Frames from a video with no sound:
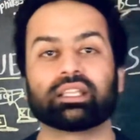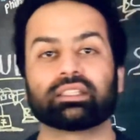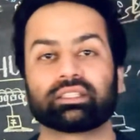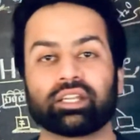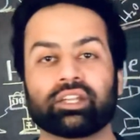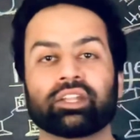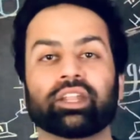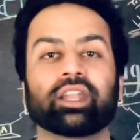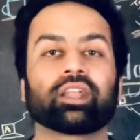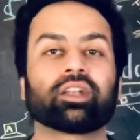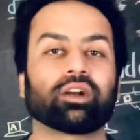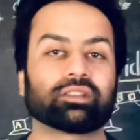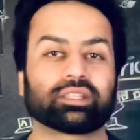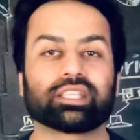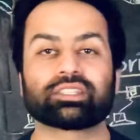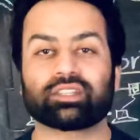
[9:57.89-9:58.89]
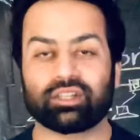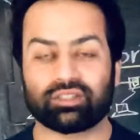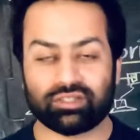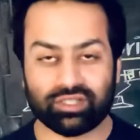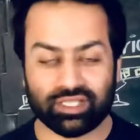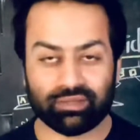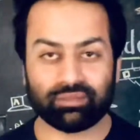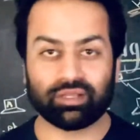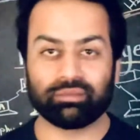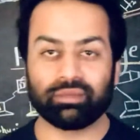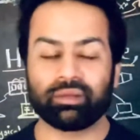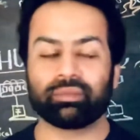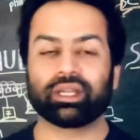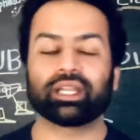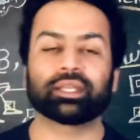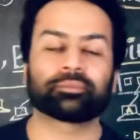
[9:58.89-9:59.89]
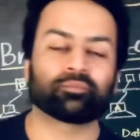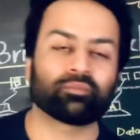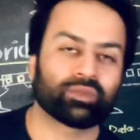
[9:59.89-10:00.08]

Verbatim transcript: Ternary contents addressable memory.